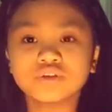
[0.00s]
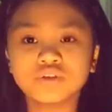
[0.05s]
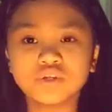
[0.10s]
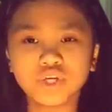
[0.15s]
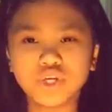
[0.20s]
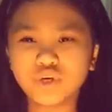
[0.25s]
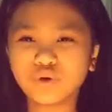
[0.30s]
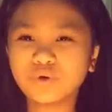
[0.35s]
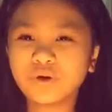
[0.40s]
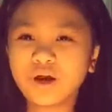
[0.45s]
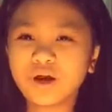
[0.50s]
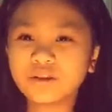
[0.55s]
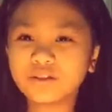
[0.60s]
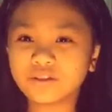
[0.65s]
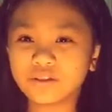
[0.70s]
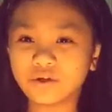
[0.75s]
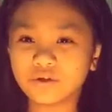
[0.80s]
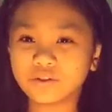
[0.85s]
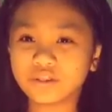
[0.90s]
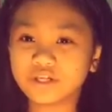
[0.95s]
Do you
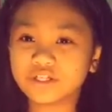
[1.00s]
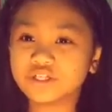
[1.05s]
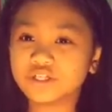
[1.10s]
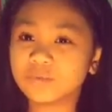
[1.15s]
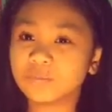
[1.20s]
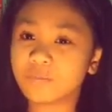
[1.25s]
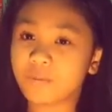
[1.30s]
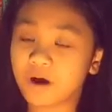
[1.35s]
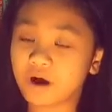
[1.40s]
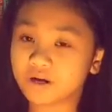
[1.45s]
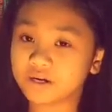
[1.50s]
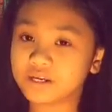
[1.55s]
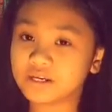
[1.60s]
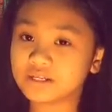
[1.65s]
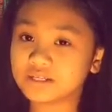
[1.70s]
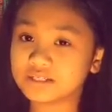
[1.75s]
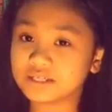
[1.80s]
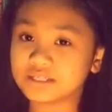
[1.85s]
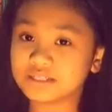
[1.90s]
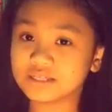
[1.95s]
not know that your body
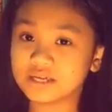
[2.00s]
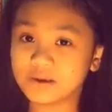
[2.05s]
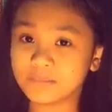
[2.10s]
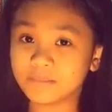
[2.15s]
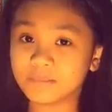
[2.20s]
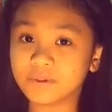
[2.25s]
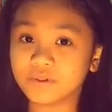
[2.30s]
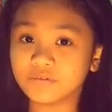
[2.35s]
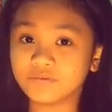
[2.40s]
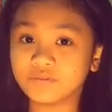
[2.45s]
is a temple